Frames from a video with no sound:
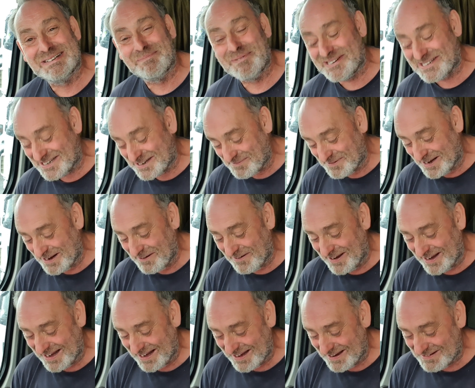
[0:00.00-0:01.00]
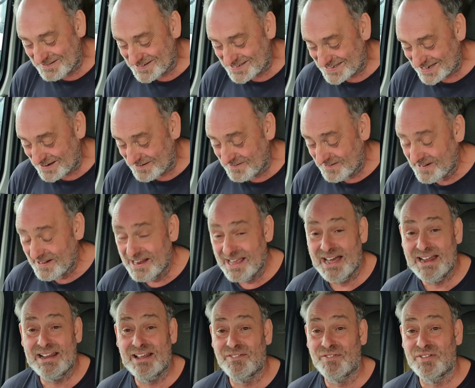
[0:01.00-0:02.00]
the best to me, like, you know. So,
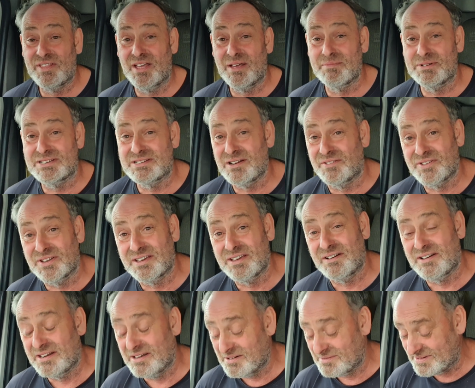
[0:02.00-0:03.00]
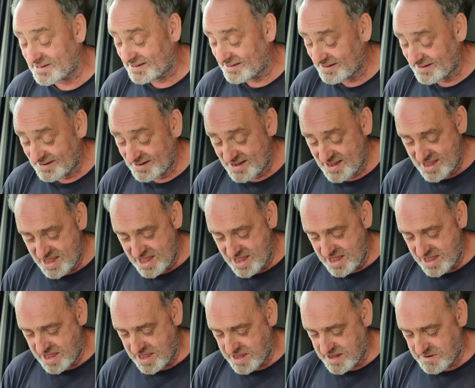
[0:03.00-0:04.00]
and as for don't be soft, I can't help it.
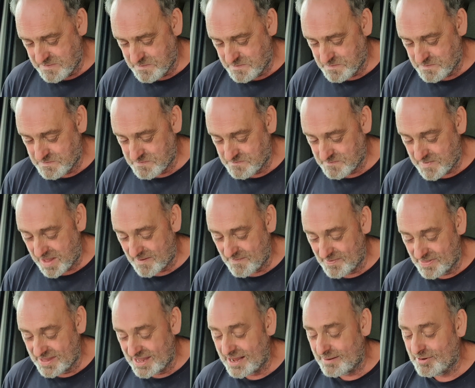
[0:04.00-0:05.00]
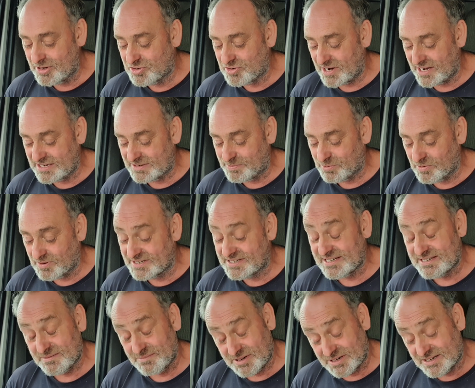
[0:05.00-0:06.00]
Nima Transport
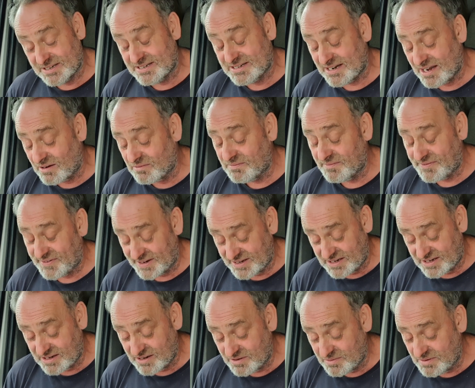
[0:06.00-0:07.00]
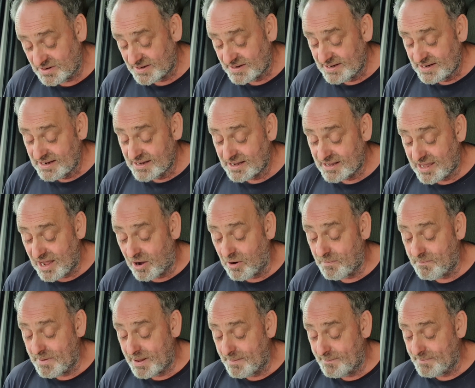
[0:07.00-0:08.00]
says, I'm a good soul, thank you.
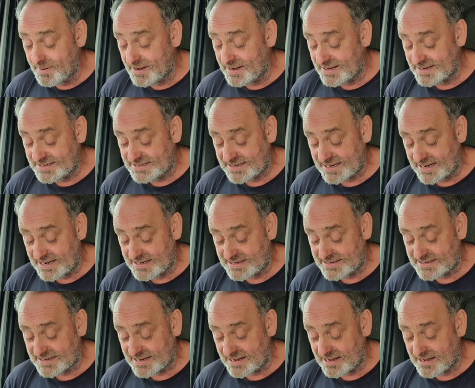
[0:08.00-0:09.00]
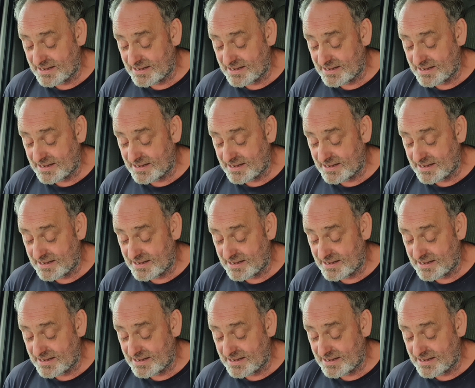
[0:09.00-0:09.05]
Gold Member says,